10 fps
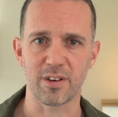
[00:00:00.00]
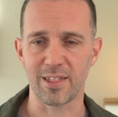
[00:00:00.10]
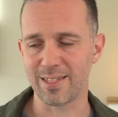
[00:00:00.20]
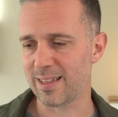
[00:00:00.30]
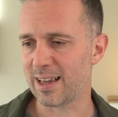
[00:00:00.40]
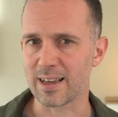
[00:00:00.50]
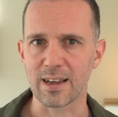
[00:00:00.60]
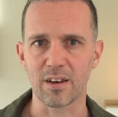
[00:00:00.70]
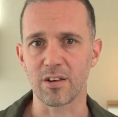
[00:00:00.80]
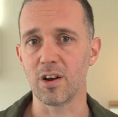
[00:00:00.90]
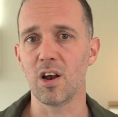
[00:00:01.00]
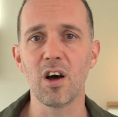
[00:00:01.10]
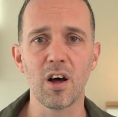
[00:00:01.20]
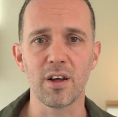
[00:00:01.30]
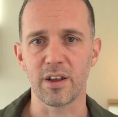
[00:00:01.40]
to think and to
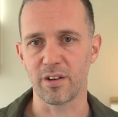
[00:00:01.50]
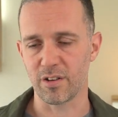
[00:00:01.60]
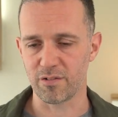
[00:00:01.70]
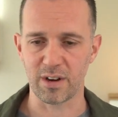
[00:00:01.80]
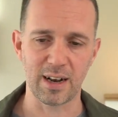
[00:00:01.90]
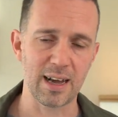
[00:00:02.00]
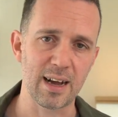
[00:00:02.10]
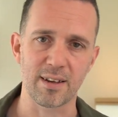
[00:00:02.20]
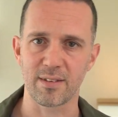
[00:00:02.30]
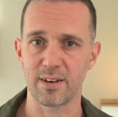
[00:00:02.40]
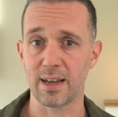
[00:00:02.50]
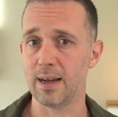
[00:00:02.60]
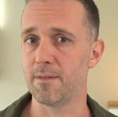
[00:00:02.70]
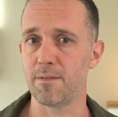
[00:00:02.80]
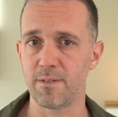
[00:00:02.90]
learn and to relax and to
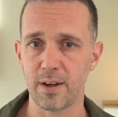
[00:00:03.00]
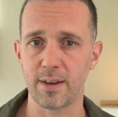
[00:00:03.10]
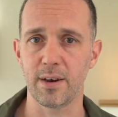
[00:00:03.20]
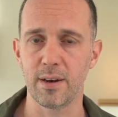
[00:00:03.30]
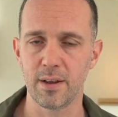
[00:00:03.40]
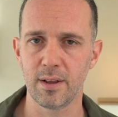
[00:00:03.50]
have fun.